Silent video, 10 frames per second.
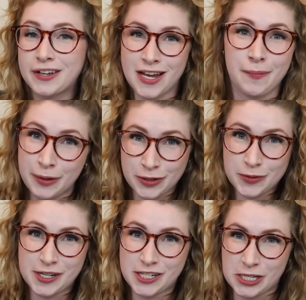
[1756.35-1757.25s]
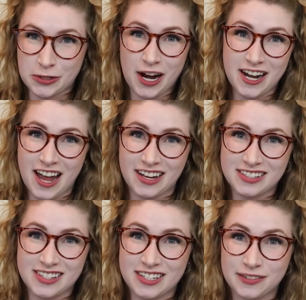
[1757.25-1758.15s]
tell me which one I should try
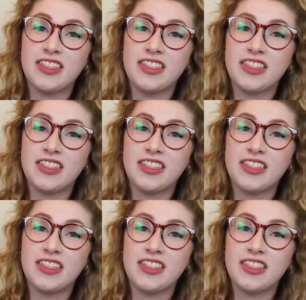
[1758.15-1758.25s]
next.